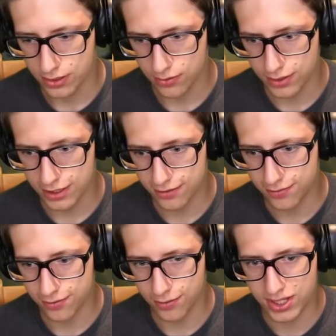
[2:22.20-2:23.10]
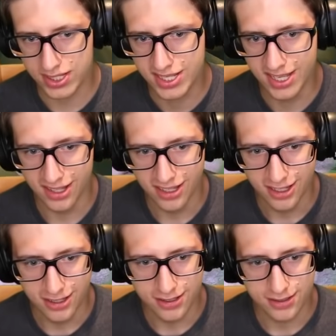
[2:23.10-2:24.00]
We have... We,
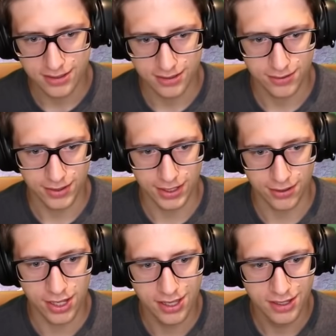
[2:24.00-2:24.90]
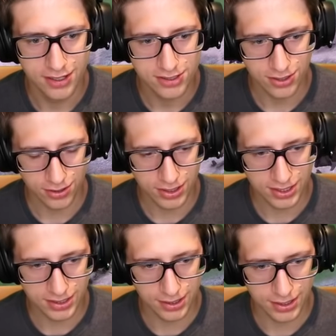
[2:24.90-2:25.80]
wow.
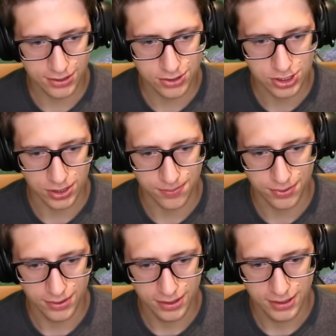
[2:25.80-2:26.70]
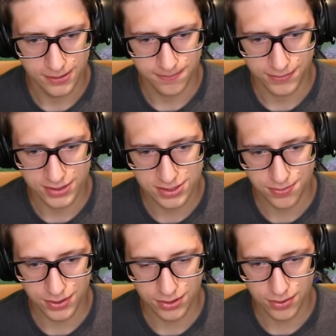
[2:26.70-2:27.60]
Targeting the leadership. It's
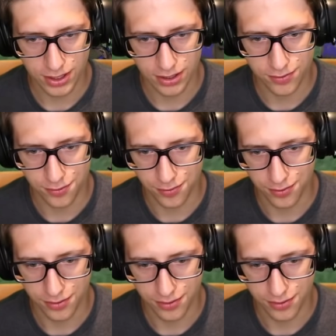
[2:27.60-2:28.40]
pretty rough.